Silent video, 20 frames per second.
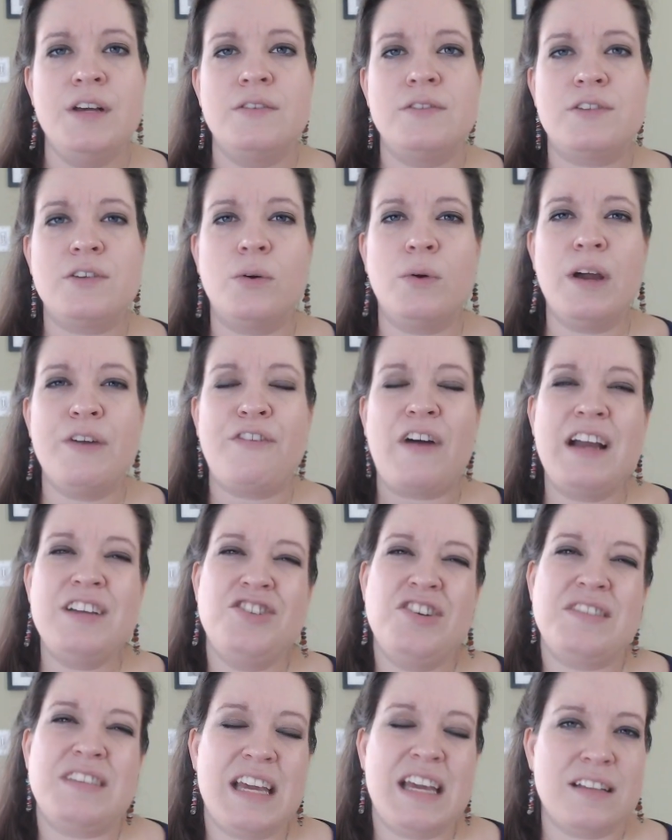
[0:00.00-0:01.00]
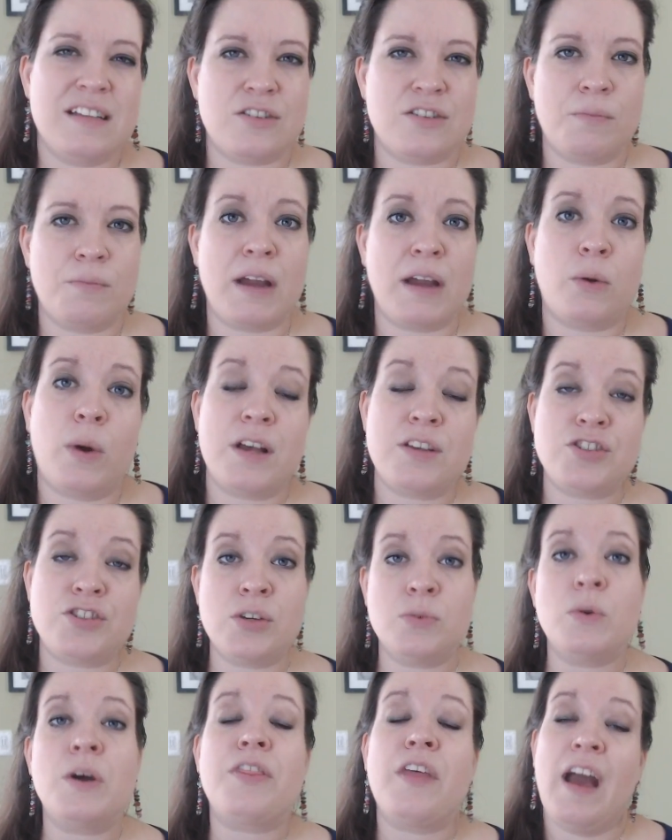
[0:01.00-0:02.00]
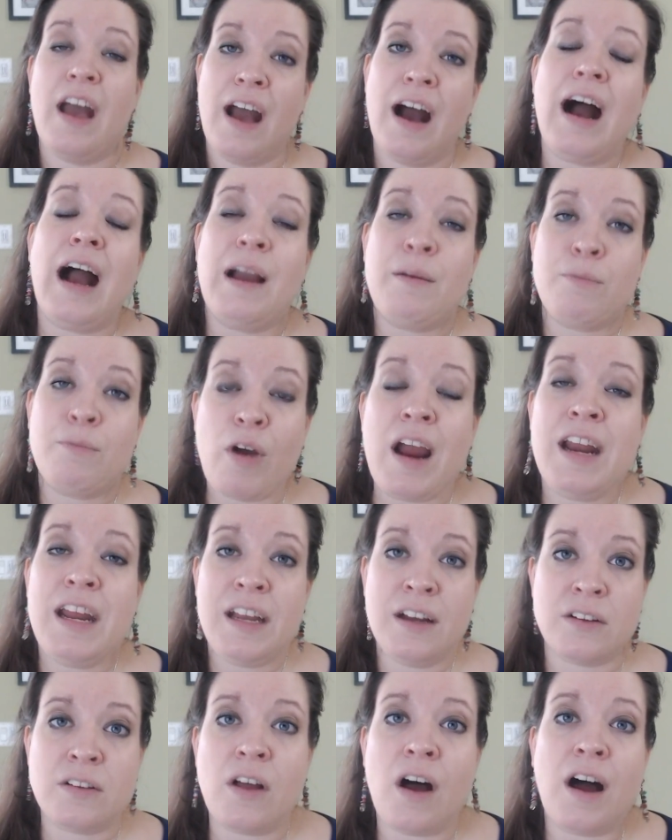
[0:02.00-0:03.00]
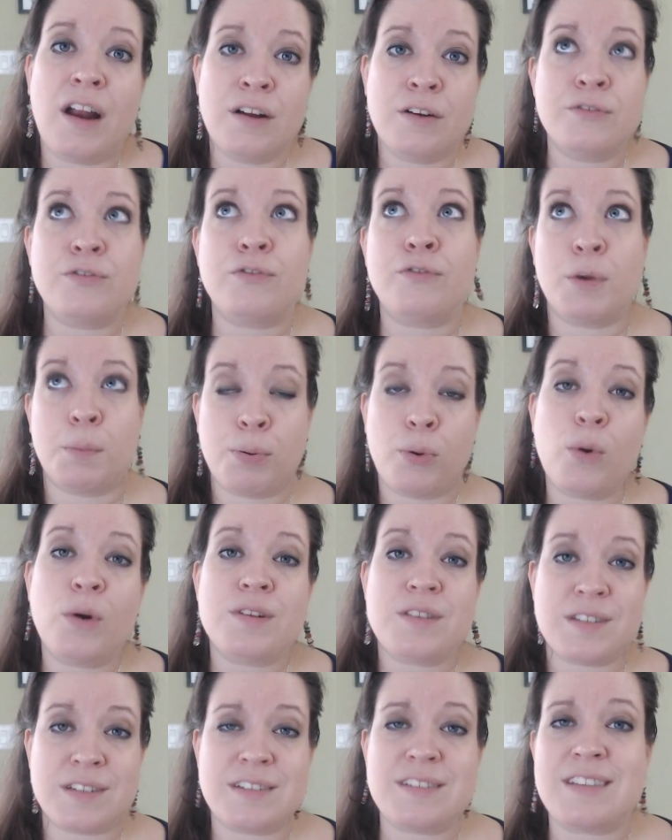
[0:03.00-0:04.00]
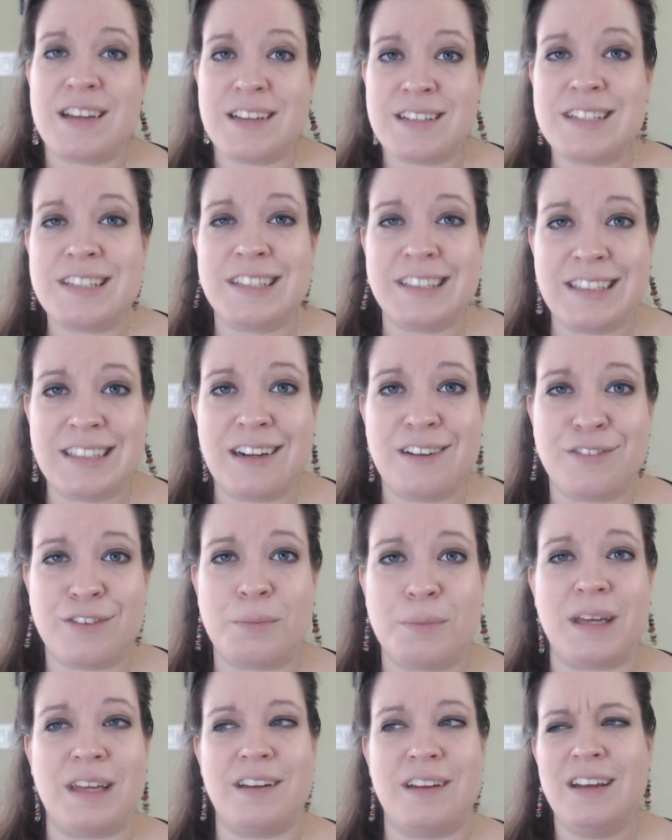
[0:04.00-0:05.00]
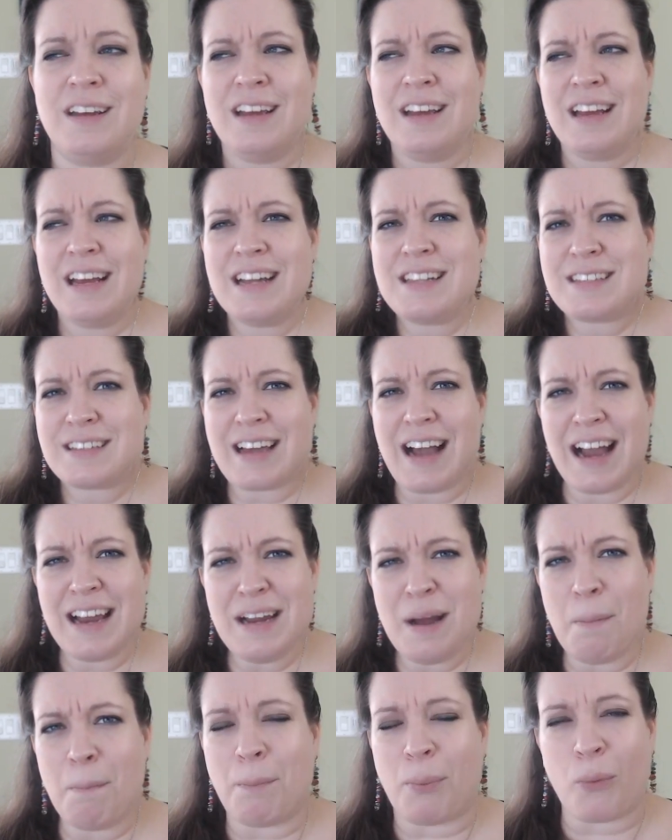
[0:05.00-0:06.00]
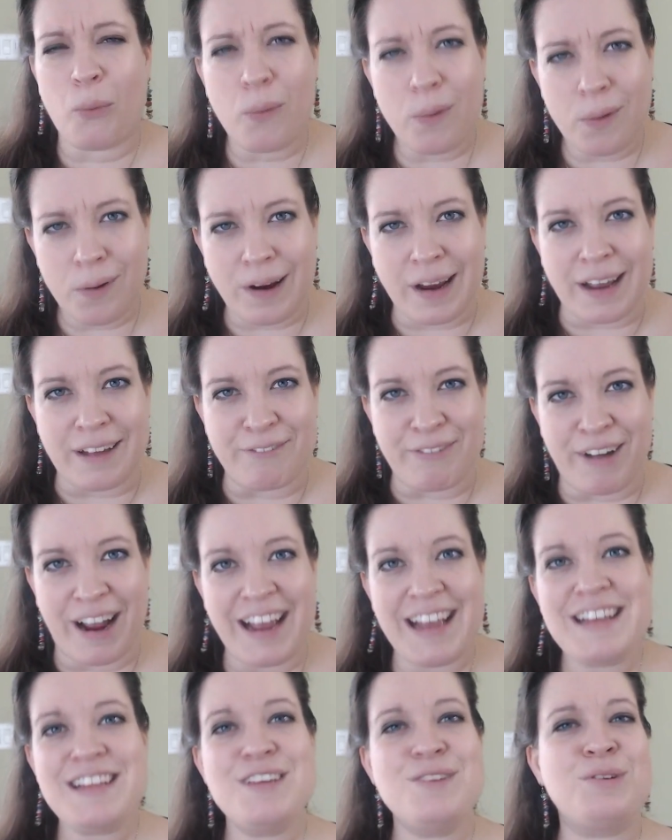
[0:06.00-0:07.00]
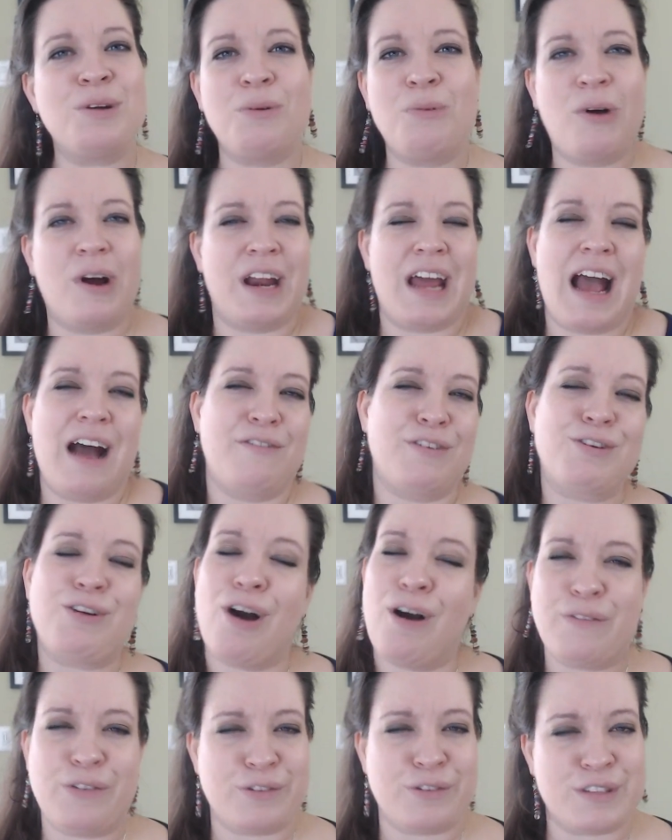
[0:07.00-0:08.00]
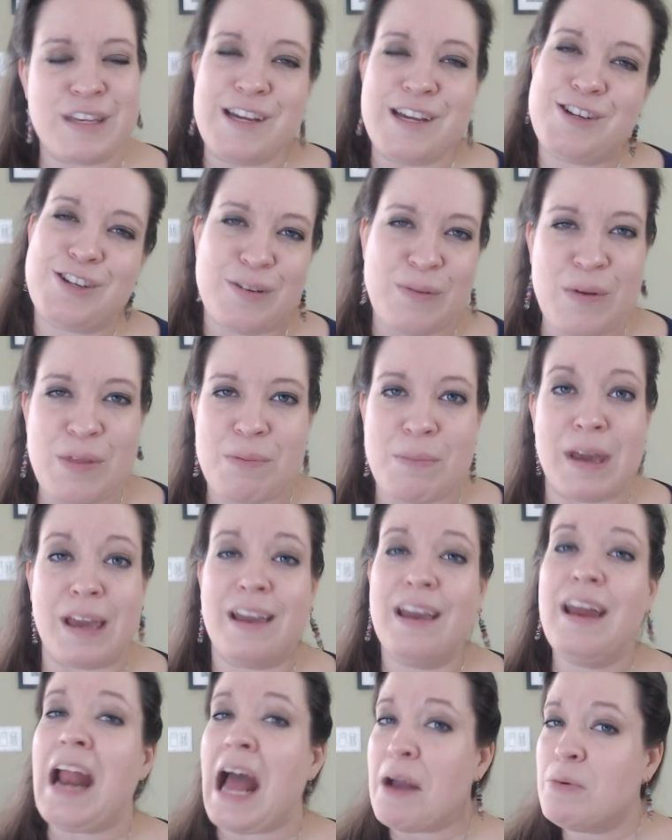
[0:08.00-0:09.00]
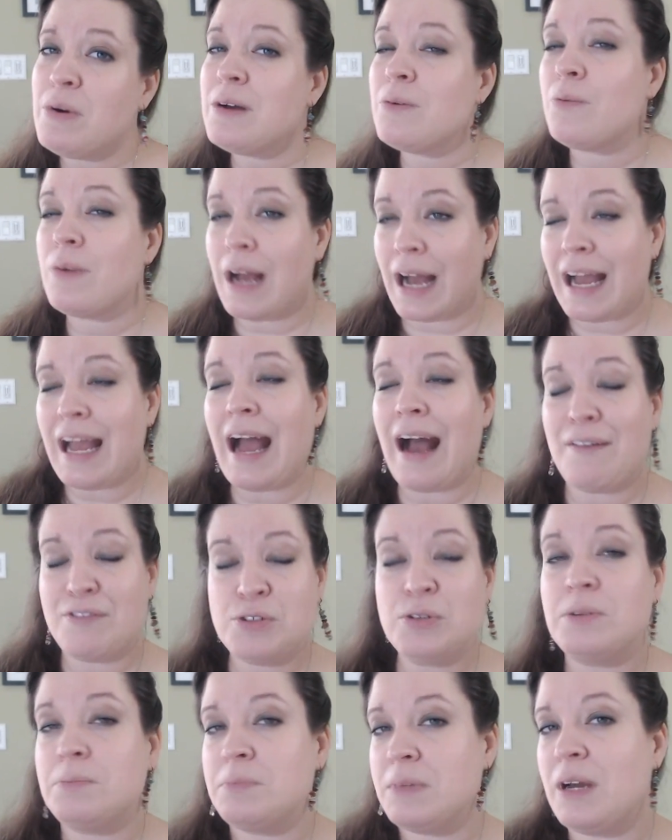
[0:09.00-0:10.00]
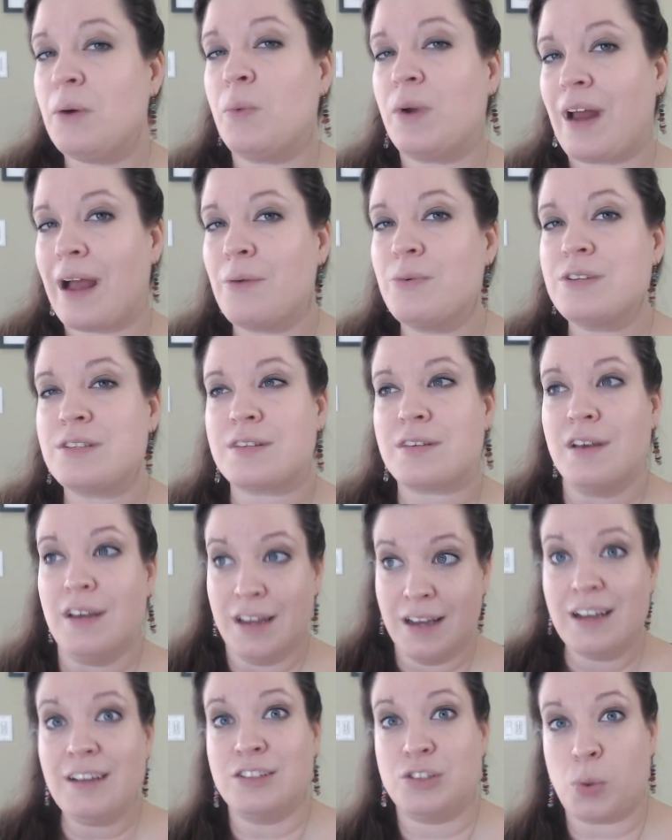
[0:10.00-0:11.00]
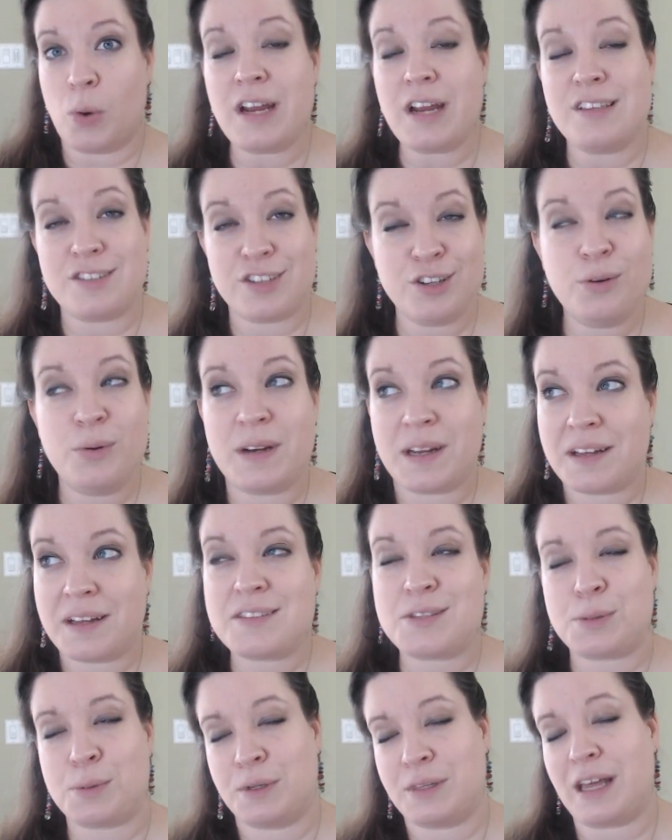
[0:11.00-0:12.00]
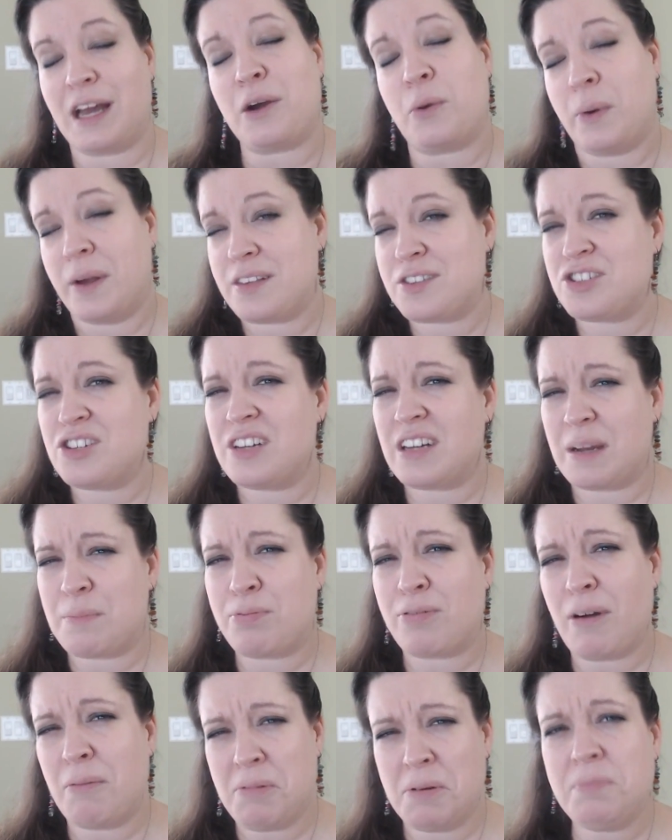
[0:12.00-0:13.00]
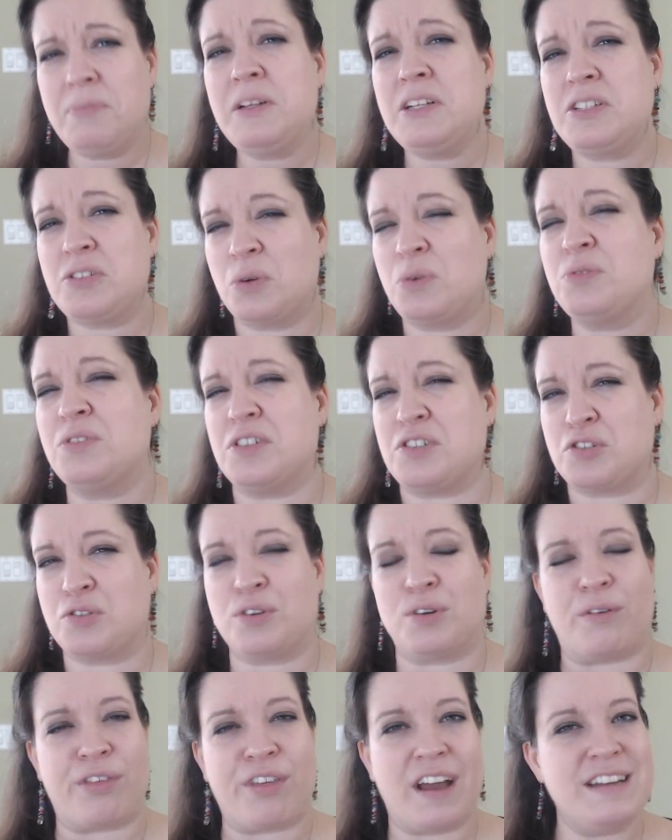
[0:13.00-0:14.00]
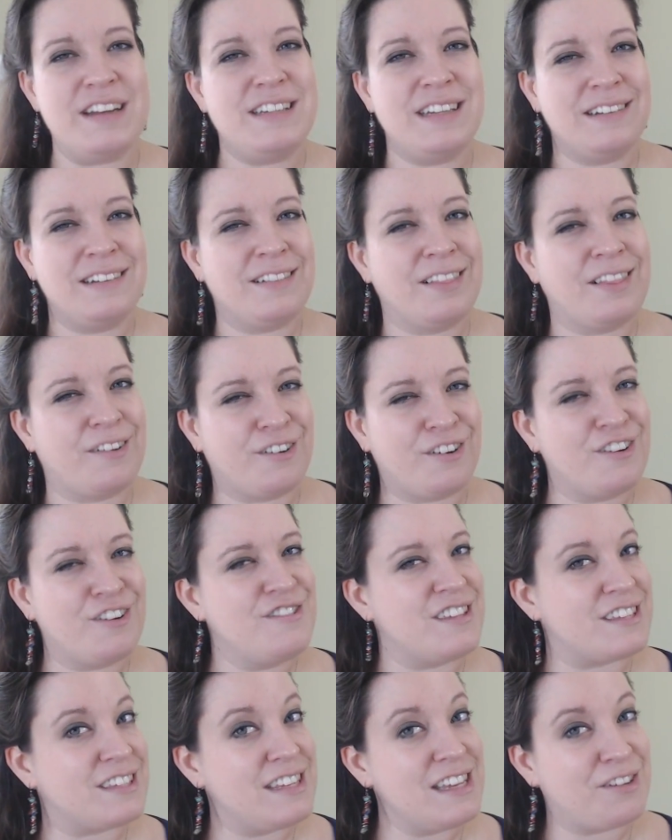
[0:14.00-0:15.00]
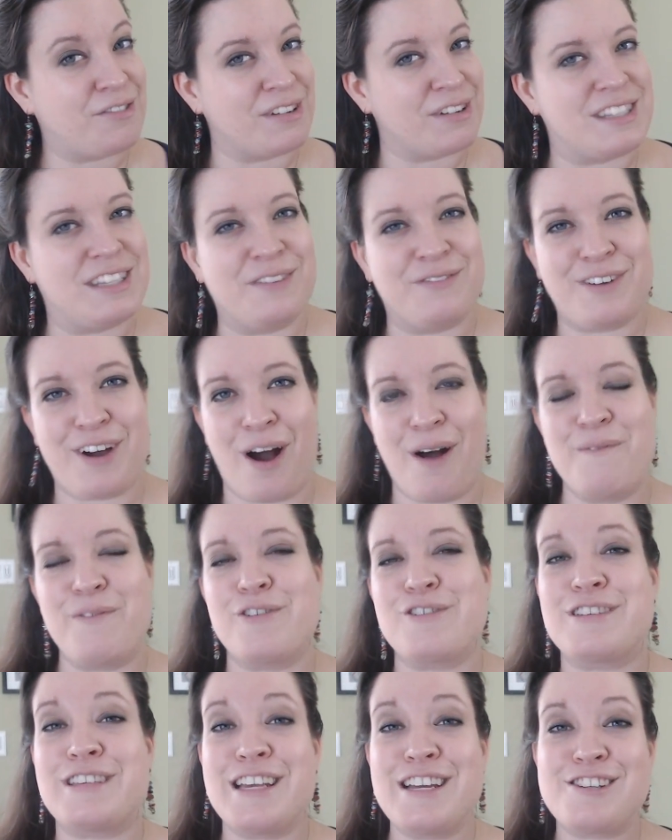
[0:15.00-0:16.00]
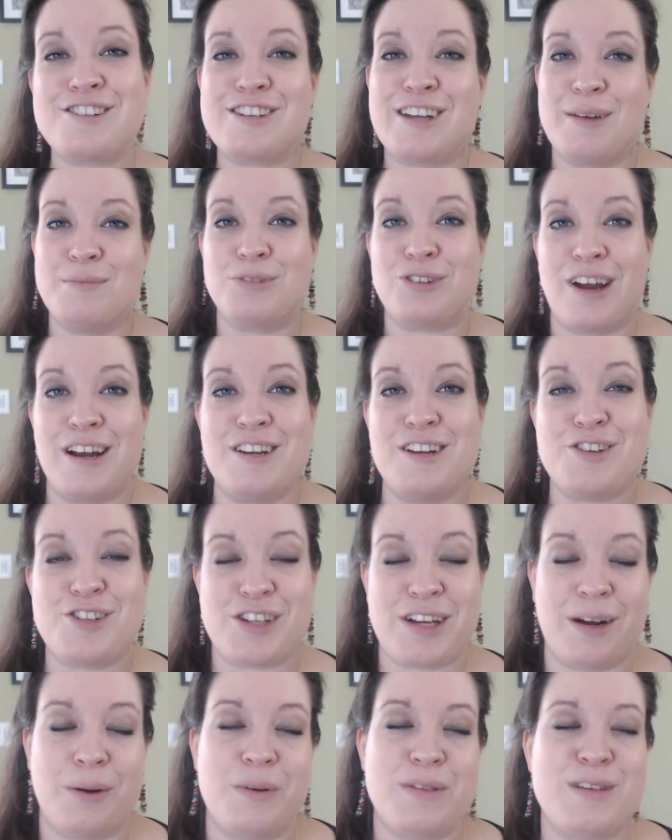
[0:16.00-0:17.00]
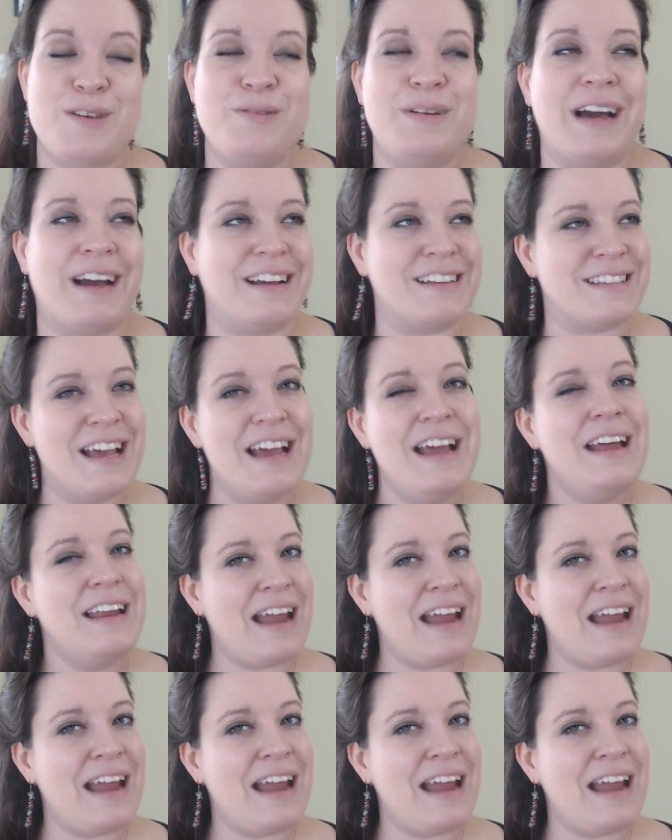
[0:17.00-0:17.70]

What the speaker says: So if I just answer my question with, I'm writing a lot of reports to send to the government, it's kind of boring, right? You don't want to have a conversation with me. And I have to admit, when I was 22 and answering that question, I probably told the truth. I didn't learn the secrets of conversation I'm trying to share with you guys.